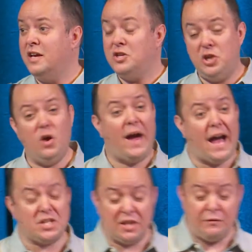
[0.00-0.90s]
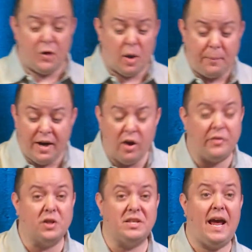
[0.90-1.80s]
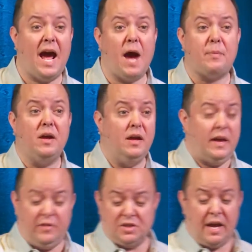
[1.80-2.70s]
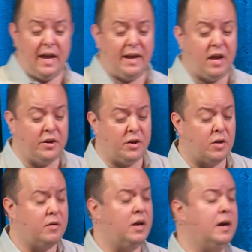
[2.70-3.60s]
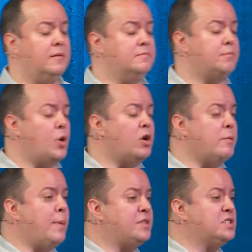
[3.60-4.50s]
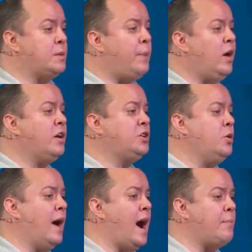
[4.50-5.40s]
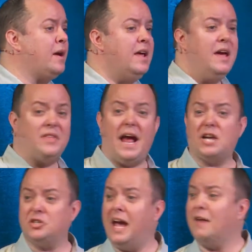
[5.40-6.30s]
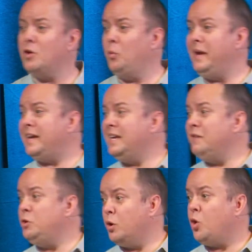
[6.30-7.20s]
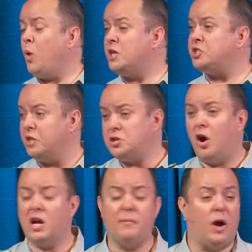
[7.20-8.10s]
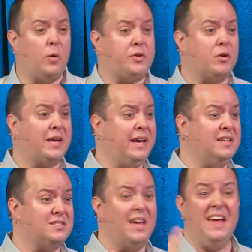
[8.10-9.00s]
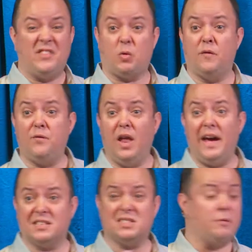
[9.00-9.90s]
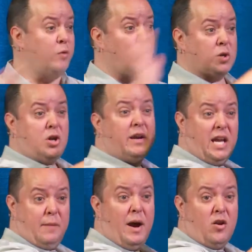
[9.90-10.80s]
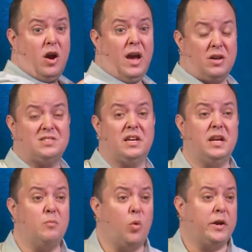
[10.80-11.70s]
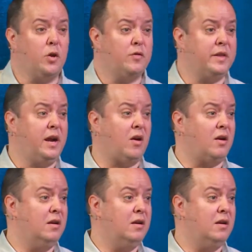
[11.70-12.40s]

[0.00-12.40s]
Do you know actually, if you're a parent, there's an app and there's a handout in your program about this, the ParentQ app, that actually every week can give you a question to talk about with your kids that reflects some of what we're talking about on a Sunday morning over there.